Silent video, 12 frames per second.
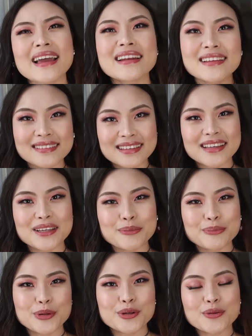
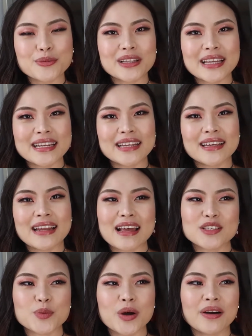anything beauty-related,
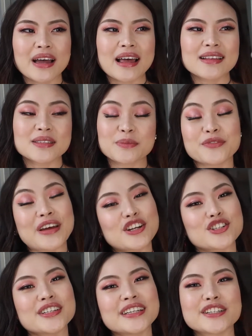as well as some
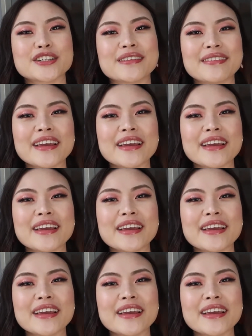fashion here and